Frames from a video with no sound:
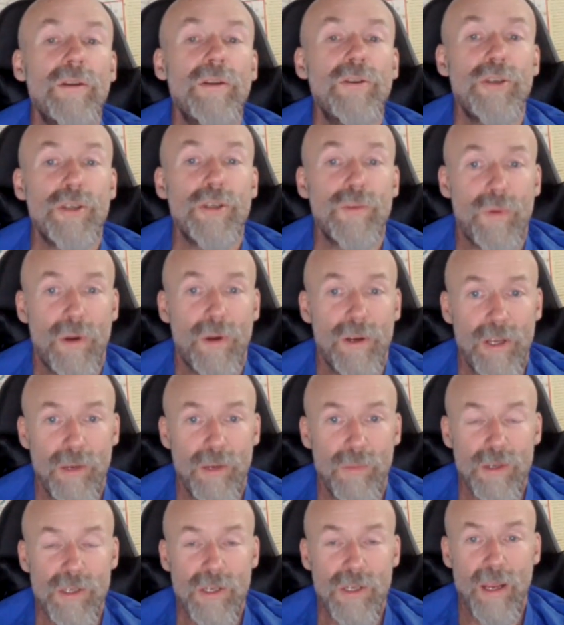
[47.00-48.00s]
Just
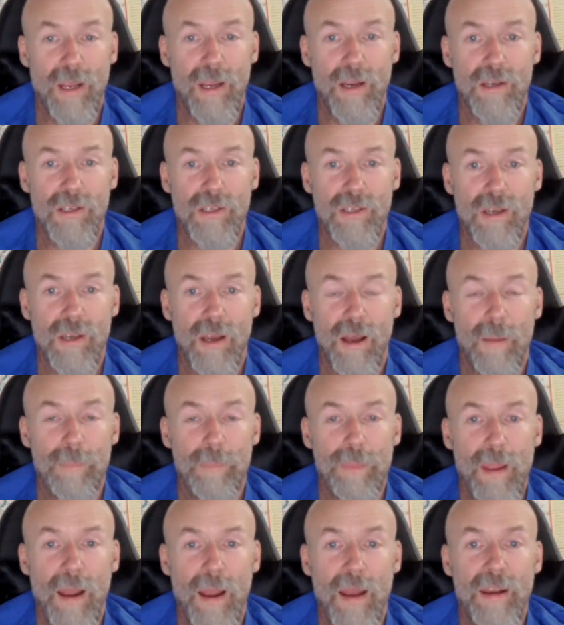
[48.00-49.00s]
printing mistakes.
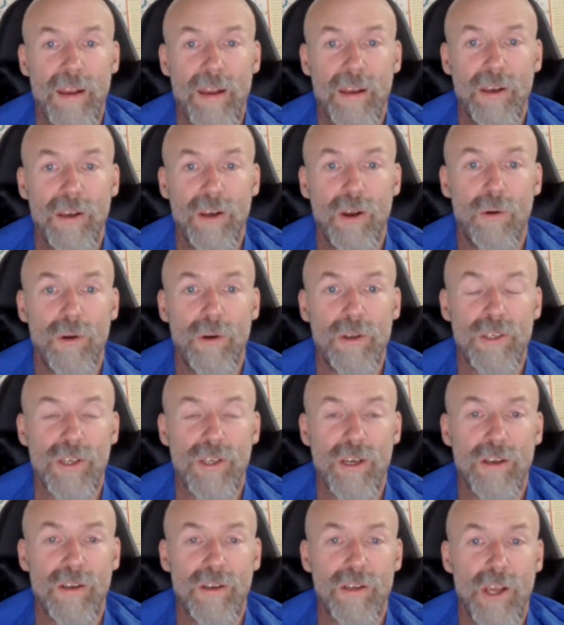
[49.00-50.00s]
I didn't notice
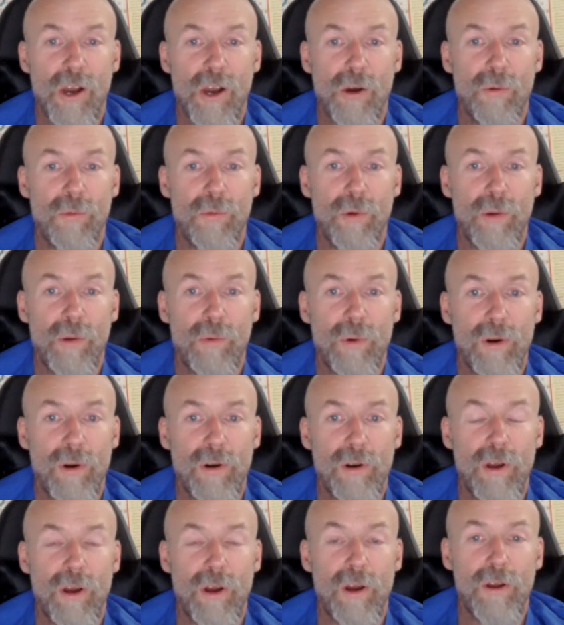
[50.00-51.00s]
it till we
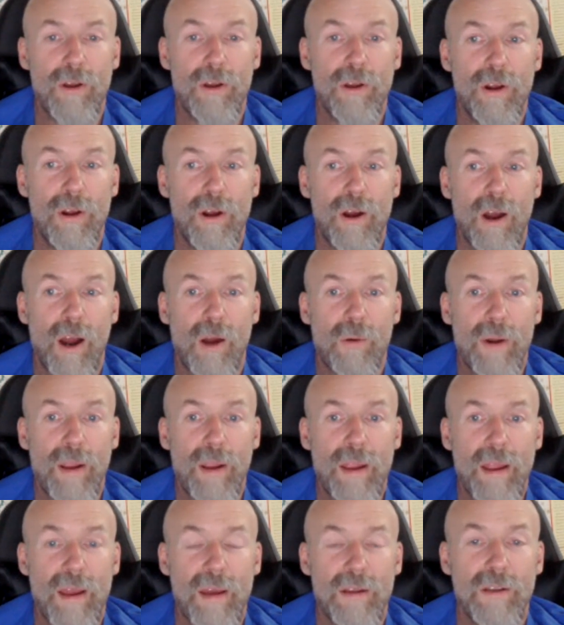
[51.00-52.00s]
were
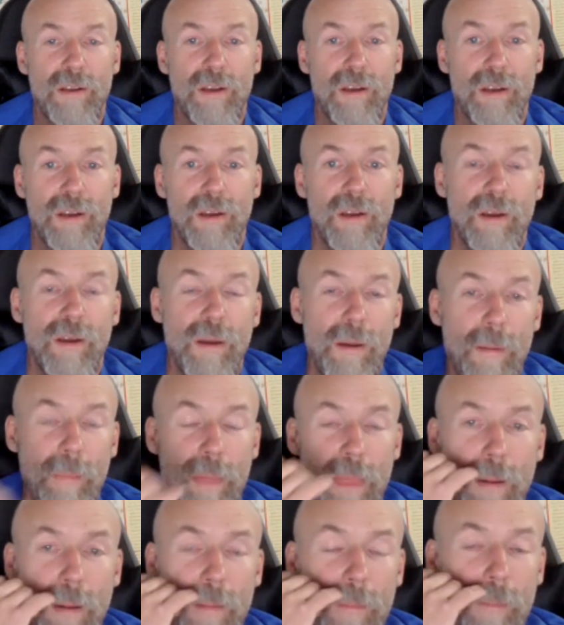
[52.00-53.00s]
already had
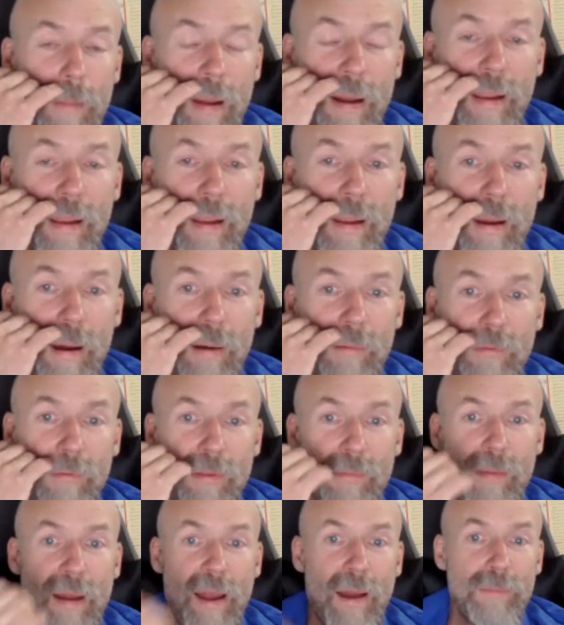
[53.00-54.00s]
many of
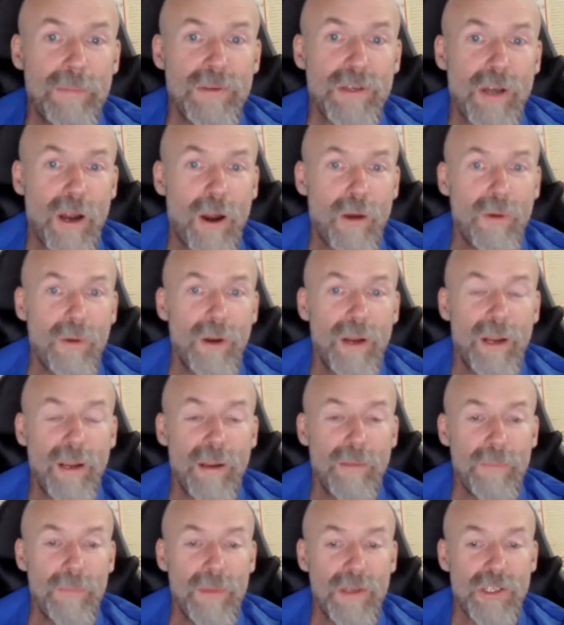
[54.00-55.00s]
the maps
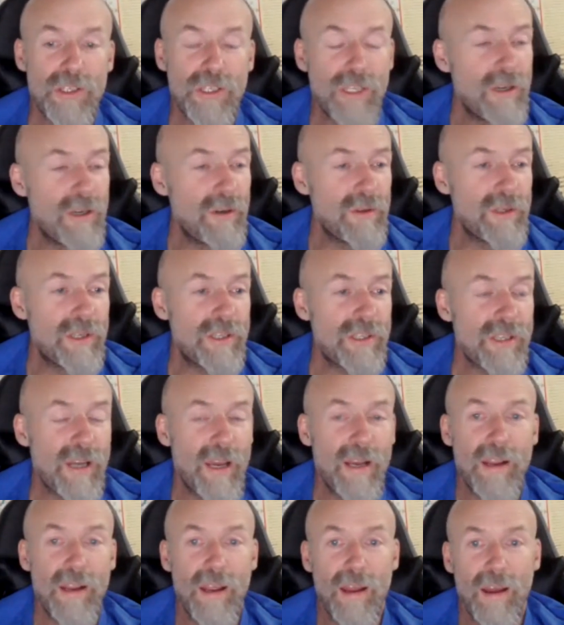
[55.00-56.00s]
already sealed
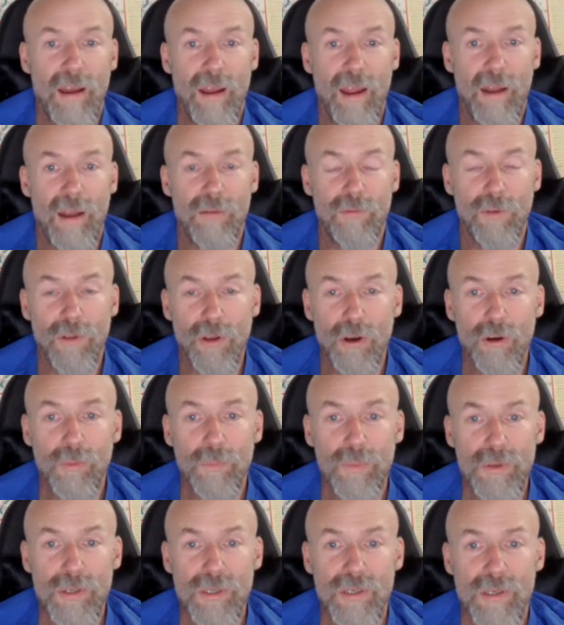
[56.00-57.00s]
inside
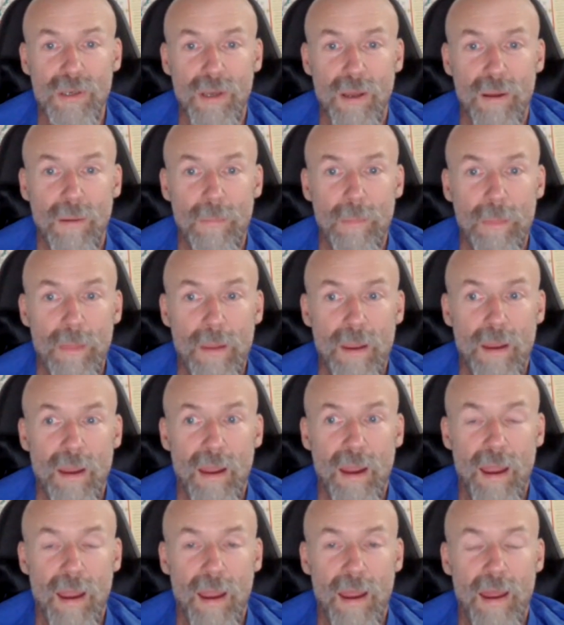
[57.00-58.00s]
envelopes.
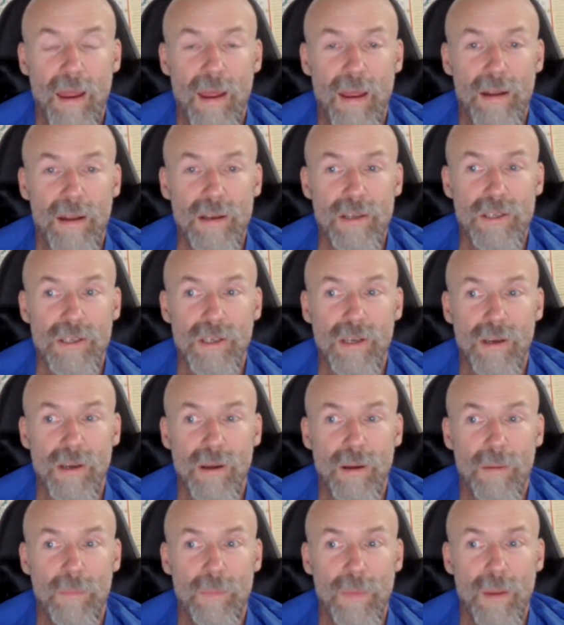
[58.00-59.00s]
And
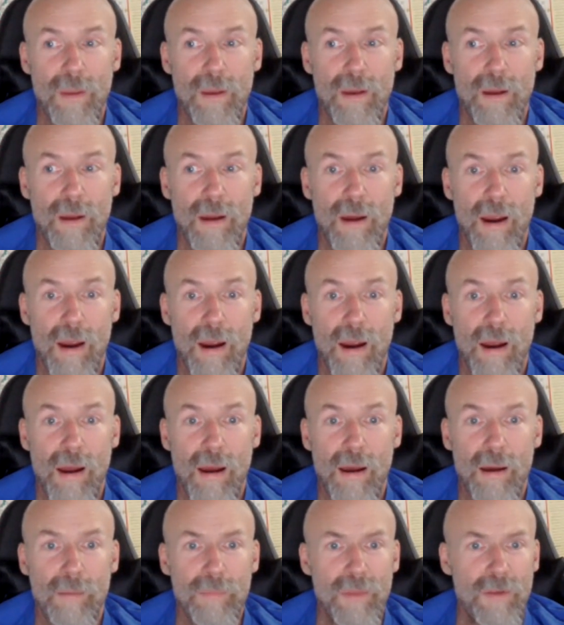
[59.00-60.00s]

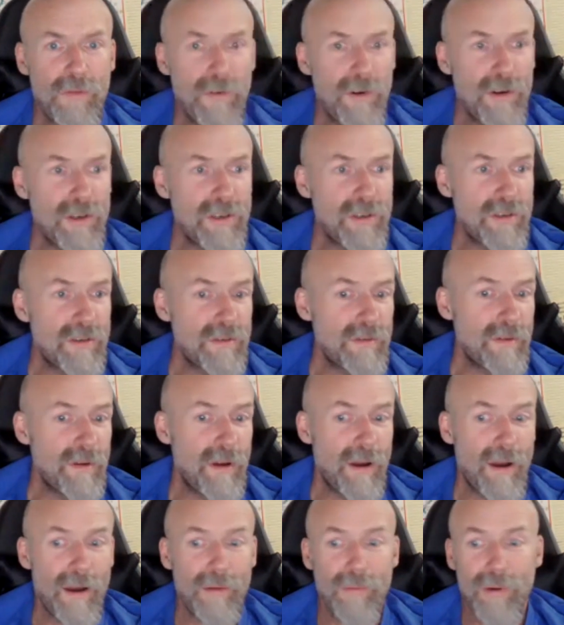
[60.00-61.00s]
the first,
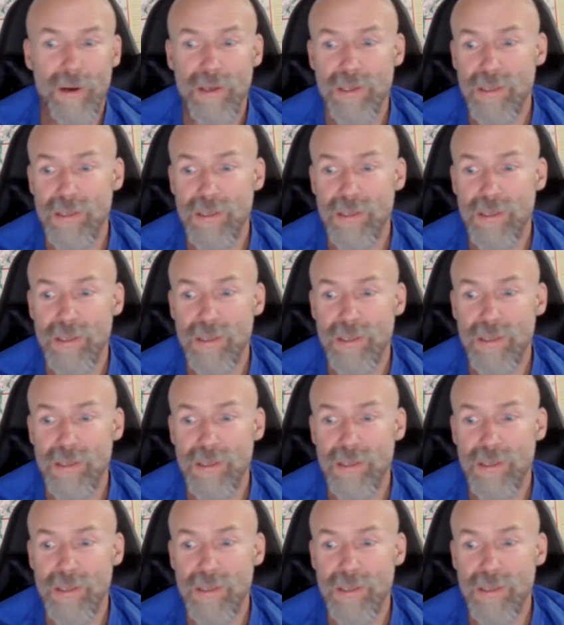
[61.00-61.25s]
I want to